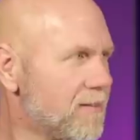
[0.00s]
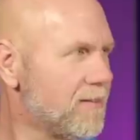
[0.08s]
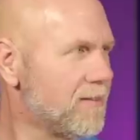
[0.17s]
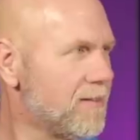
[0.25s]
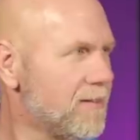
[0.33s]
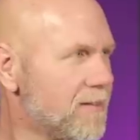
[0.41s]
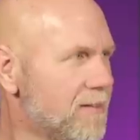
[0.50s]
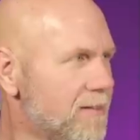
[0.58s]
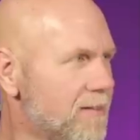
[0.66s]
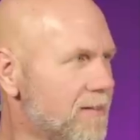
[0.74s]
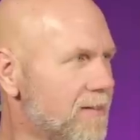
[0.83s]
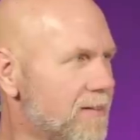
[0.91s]

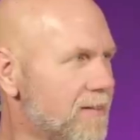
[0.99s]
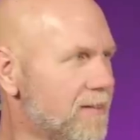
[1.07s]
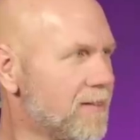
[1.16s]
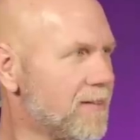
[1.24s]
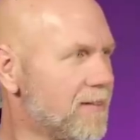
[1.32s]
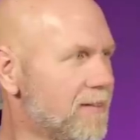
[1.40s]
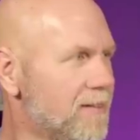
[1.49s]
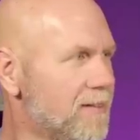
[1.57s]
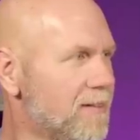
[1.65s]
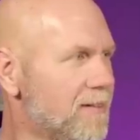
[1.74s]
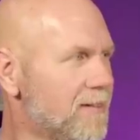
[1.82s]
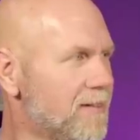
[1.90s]

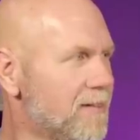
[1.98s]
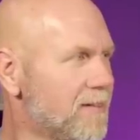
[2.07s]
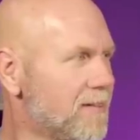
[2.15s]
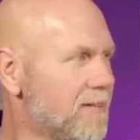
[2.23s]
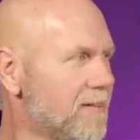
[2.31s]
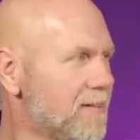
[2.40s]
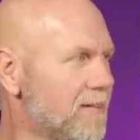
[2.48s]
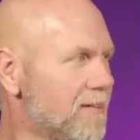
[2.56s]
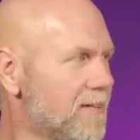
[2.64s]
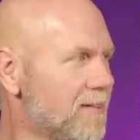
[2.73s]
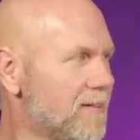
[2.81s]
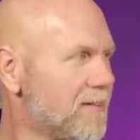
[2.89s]

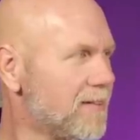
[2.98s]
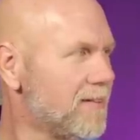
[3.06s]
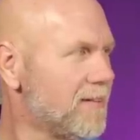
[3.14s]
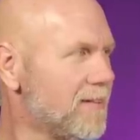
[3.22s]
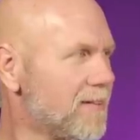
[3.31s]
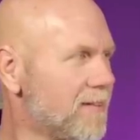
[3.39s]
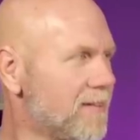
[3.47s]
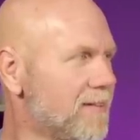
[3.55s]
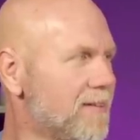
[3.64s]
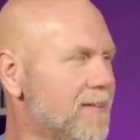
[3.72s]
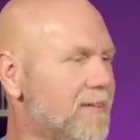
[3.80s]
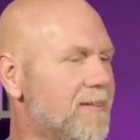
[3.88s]

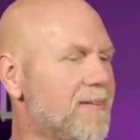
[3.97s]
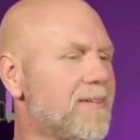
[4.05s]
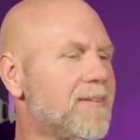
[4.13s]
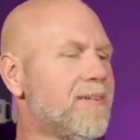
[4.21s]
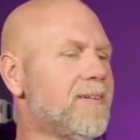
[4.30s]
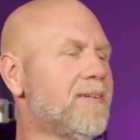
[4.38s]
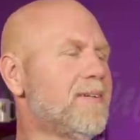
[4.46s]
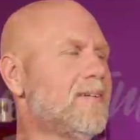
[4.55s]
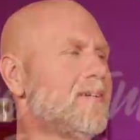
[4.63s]
The person shown says nothing.